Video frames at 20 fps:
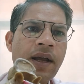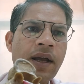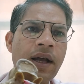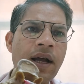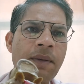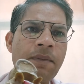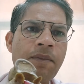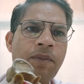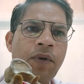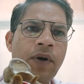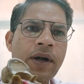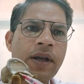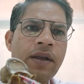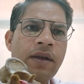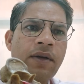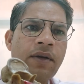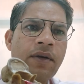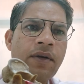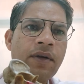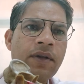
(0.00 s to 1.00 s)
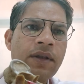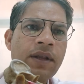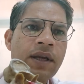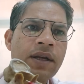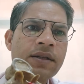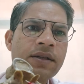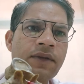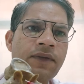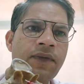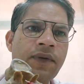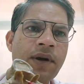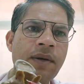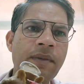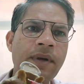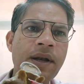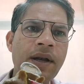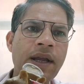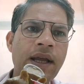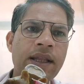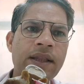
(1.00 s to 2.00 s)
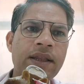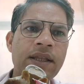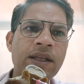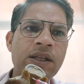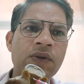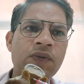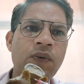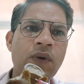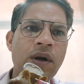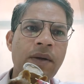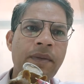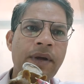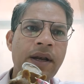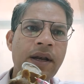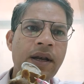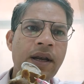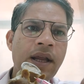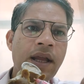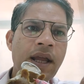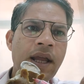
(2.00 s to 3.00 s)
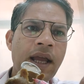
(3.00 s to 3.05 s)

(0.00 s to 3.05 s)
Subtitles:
a body, there is a foramen, and this foramen